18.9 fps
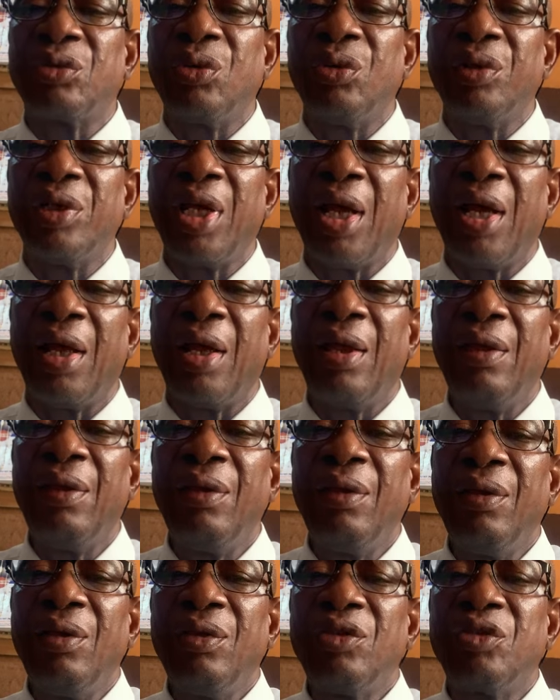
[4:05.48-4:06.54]
Korea,
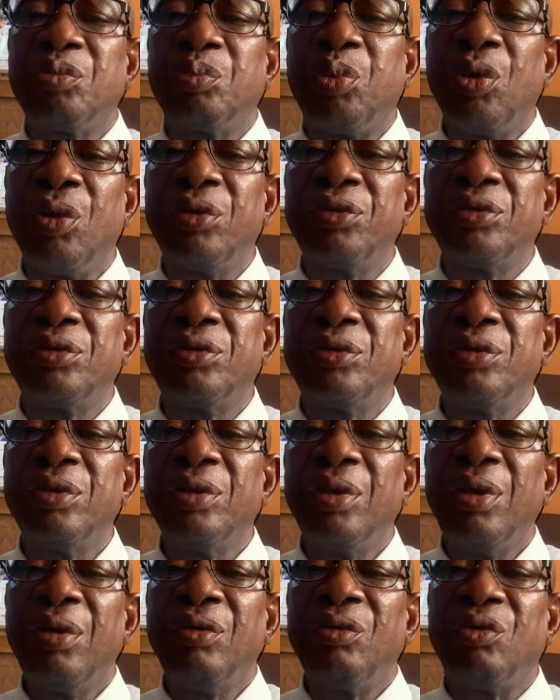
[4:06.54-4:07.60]
spoke
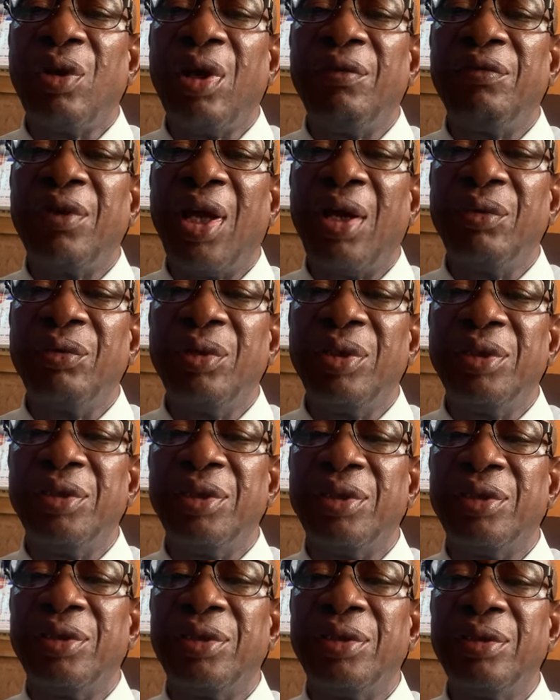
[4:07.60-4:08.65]
twelve
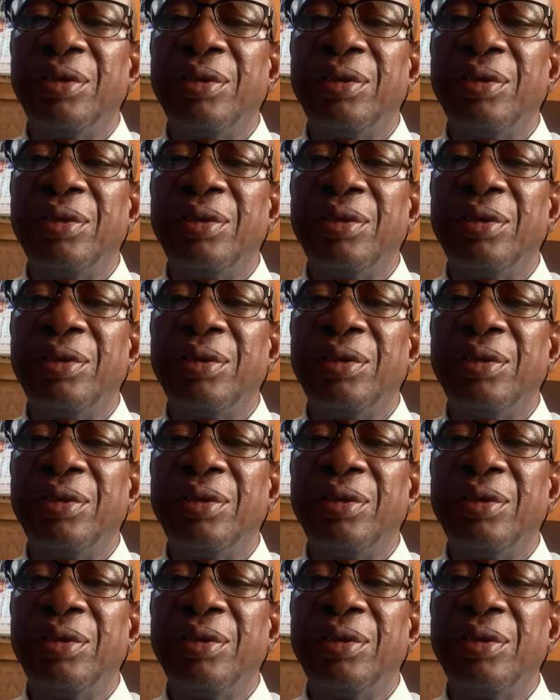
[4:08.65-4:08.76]
languages.